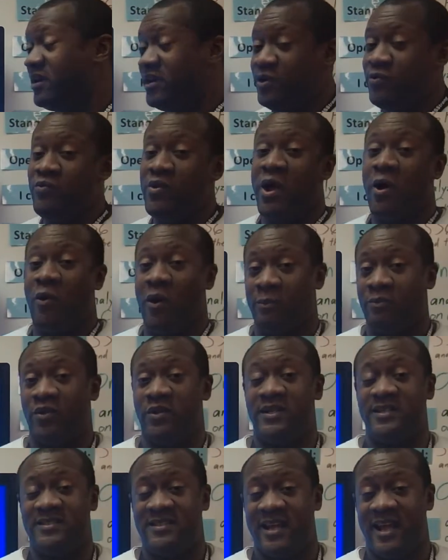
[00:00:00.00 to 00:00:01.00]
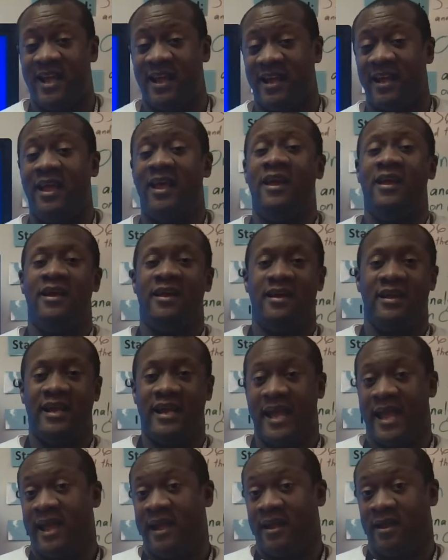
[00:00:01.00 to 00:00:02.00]
you know I'm really saying
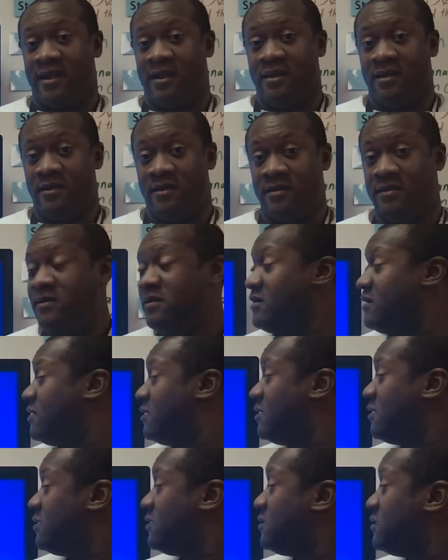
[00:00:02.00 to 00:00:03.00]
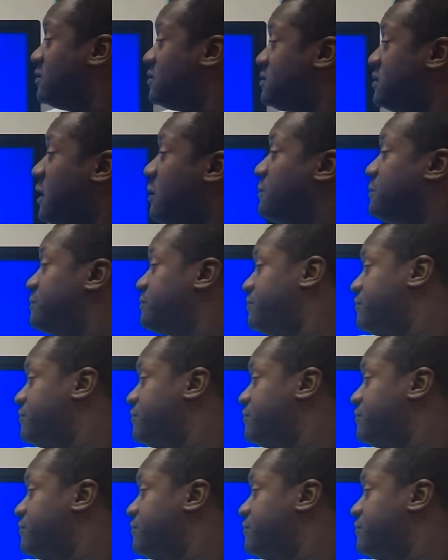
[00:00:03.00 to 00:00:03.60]
gang. So